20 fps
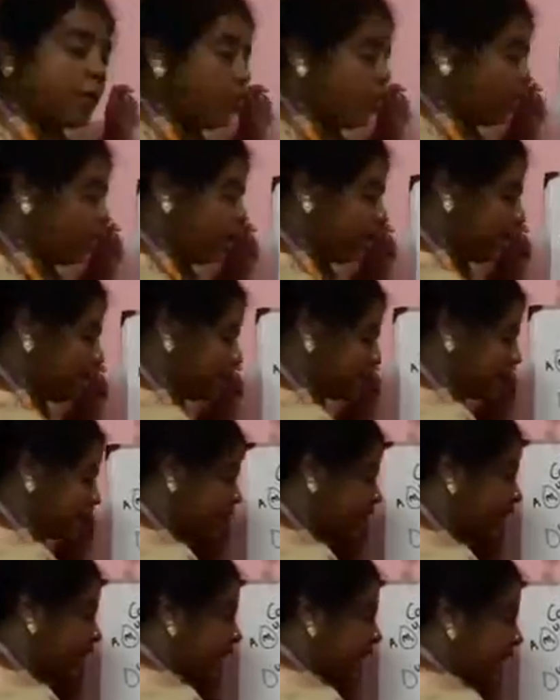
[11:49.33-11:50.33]
called it as
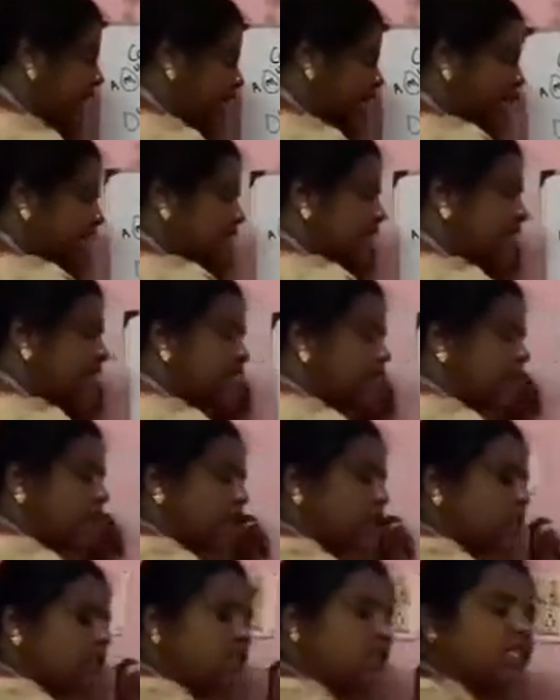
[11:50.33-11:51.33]
a escape
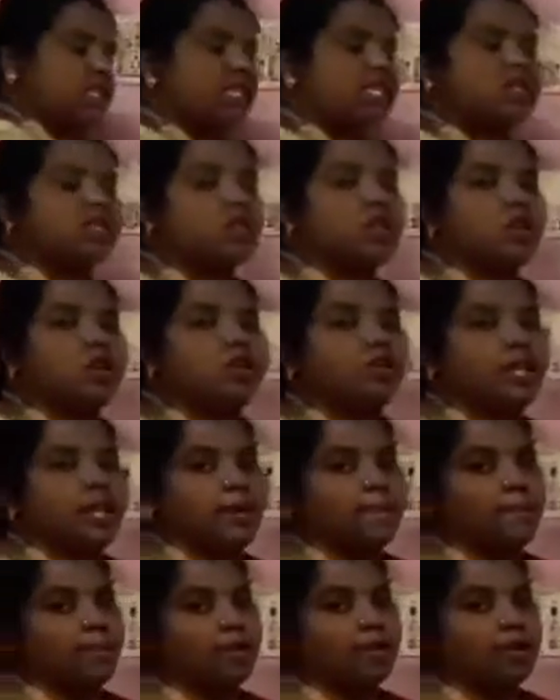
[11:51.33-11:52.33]
velocity. These are all the
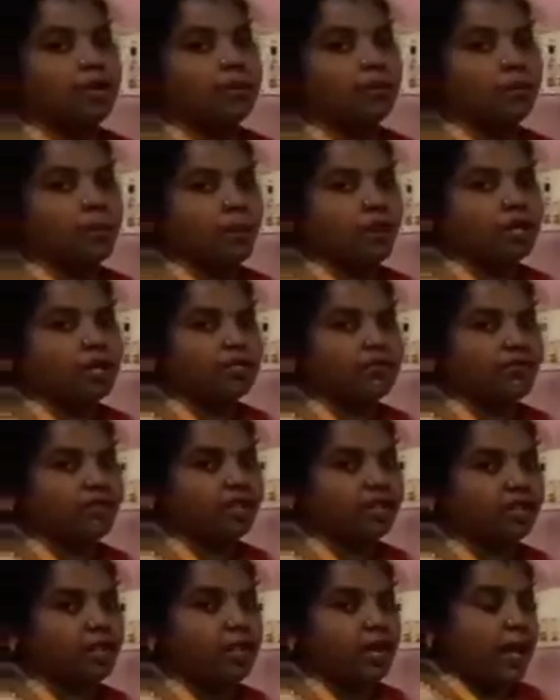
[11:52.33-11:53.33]
important points
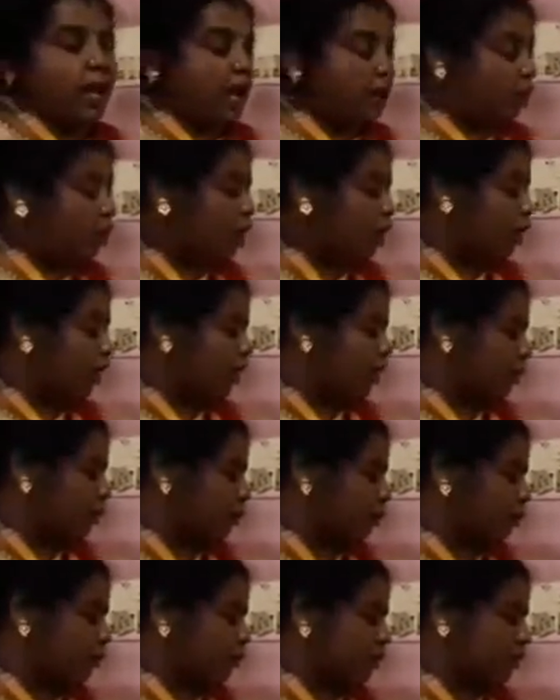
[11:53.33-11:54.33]
for the rocket
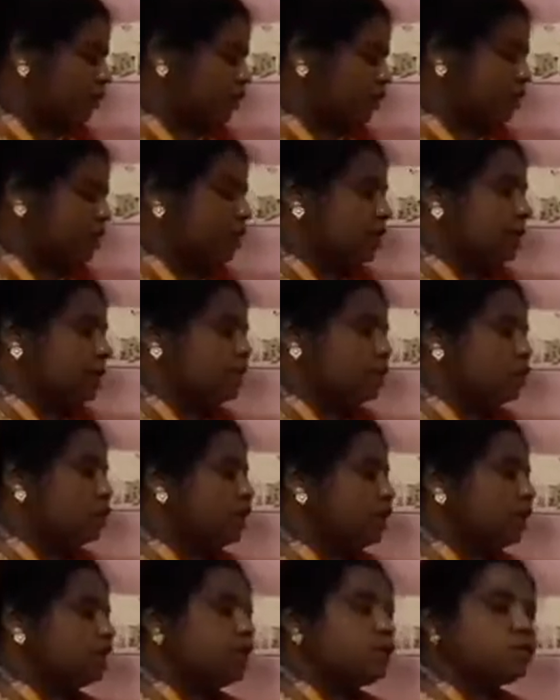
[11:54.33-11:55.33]
propulsion. So
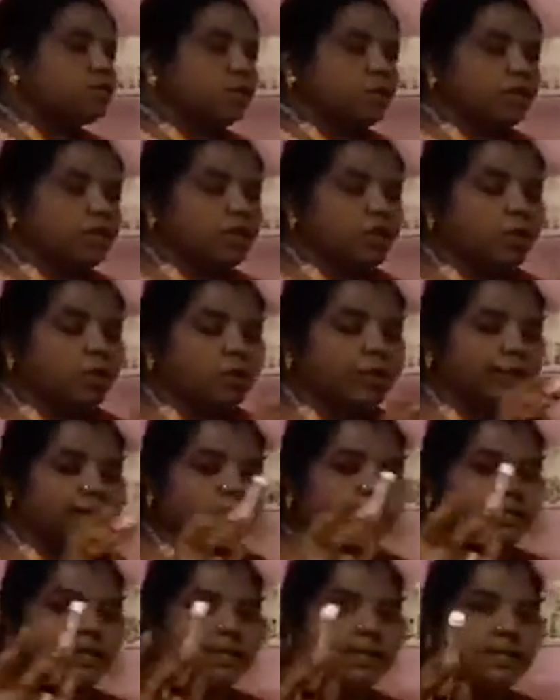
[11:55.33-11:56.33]
in this video, we
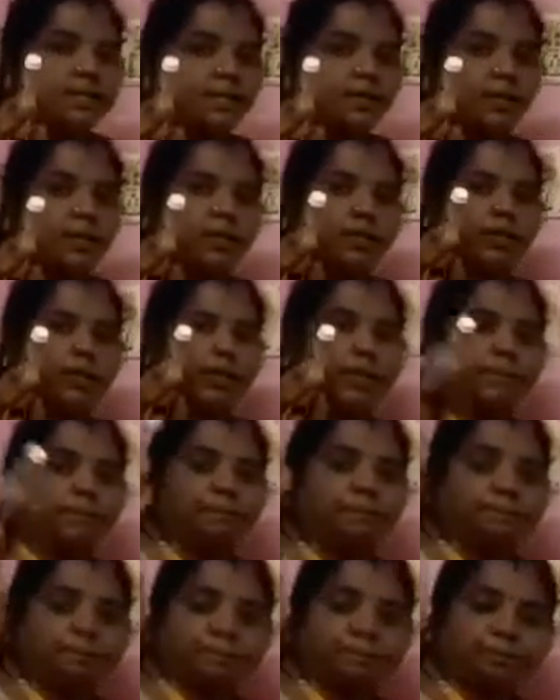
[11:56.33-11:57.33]
discuss about the
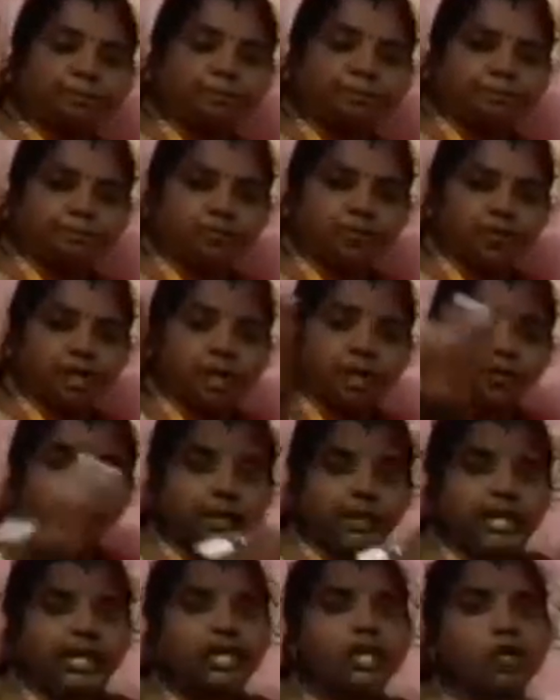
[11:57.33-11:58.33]

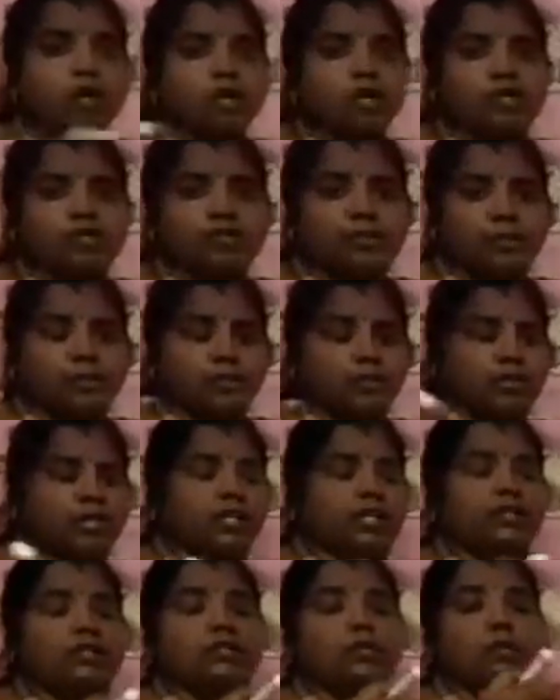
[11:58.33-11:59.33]
3 laws of motion.
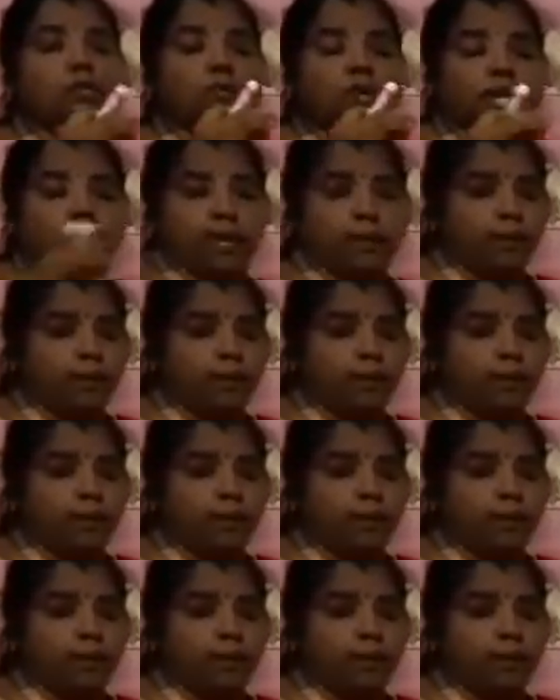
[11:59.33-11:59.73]
These are very